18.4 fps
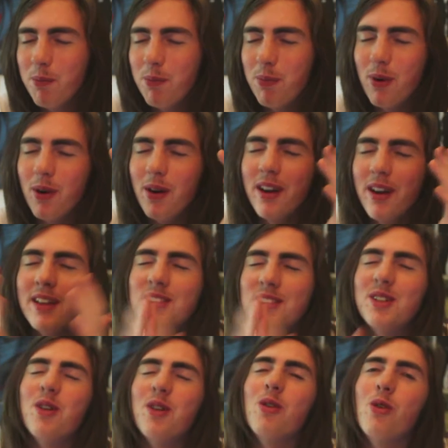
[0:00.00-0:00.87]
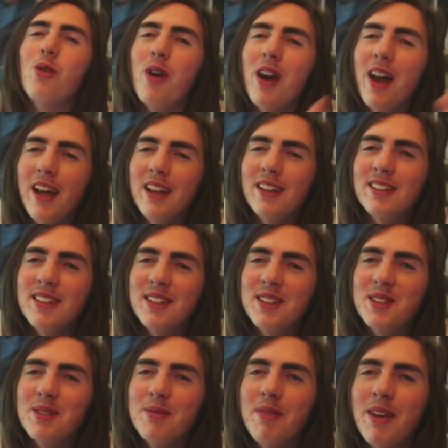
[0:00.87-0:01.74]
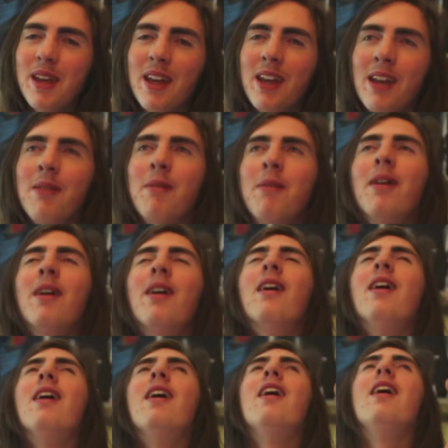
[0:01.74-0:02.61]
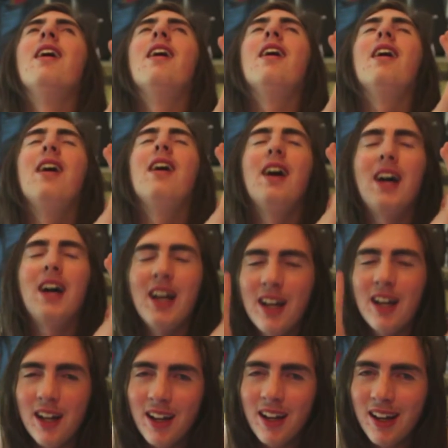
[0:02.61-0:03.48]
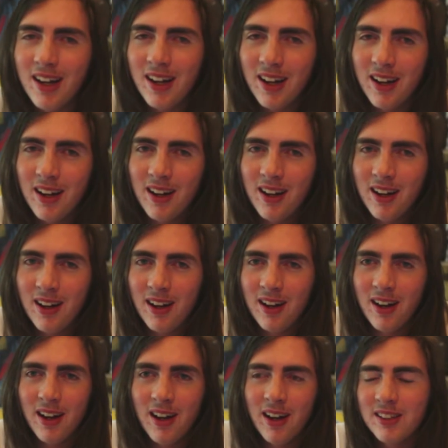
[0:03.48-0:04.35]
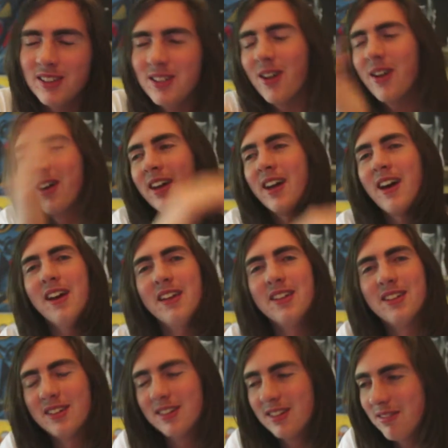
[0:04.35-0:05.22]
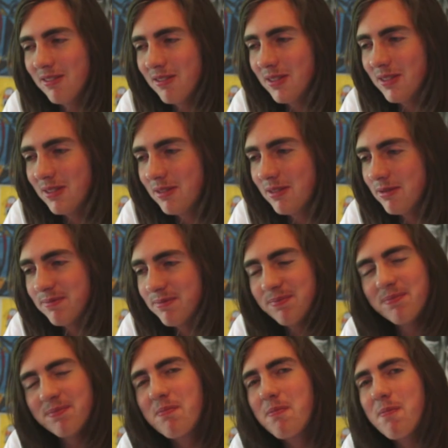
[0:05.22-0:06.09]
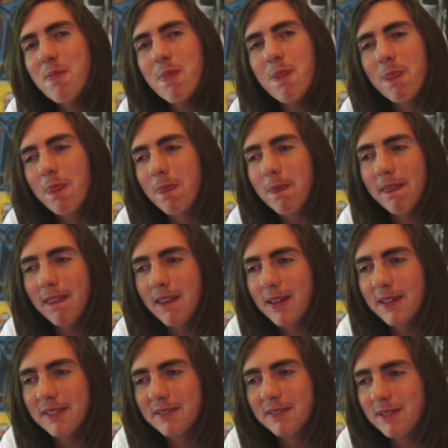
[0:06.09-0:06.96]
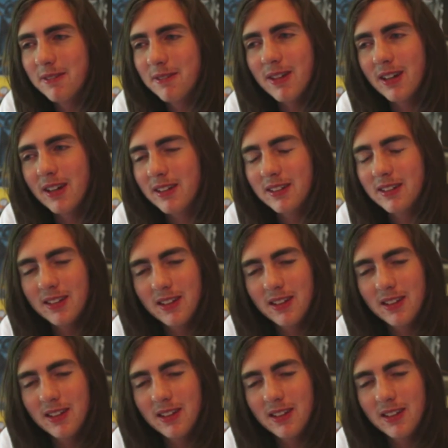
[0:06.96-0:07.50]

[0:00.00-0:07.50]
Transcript: but it's a racist meme. Sorry guys. God, fuck.